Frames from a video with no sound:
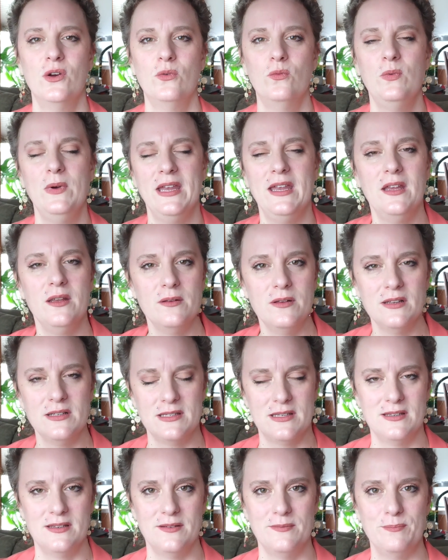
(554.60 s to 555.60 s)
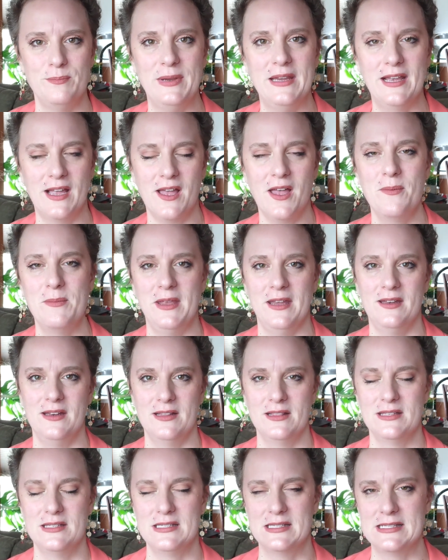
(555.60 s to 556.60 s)
We become it
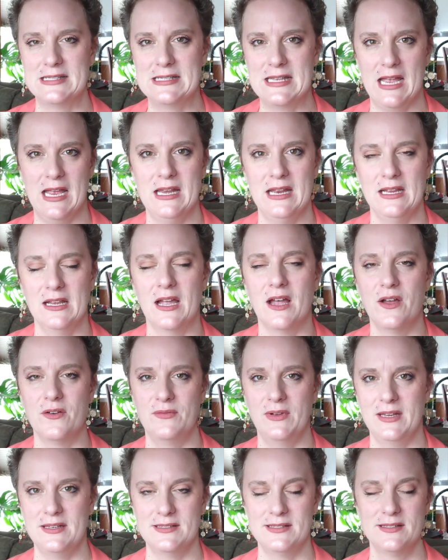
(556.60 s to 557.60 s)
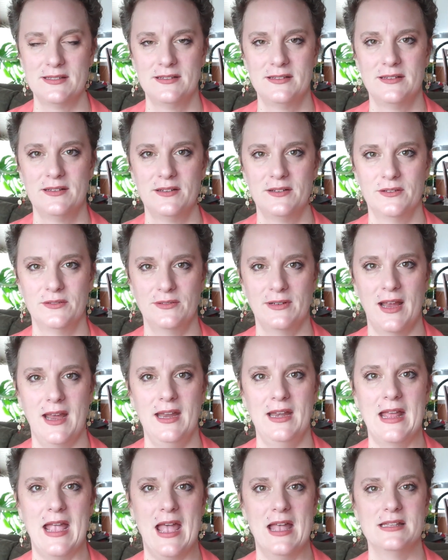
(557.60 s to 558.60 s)
in the deciding of it,
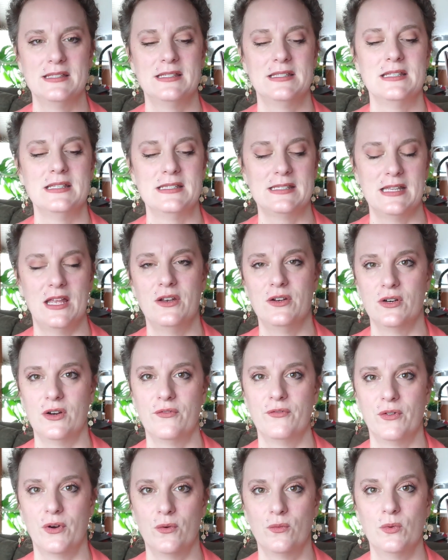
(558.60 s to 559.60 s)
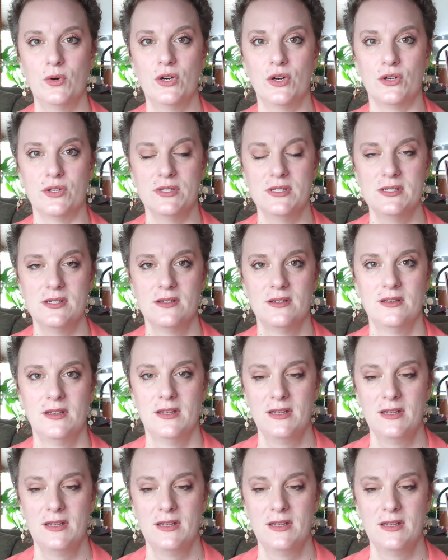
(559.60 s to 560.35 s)
right? As the center of our world.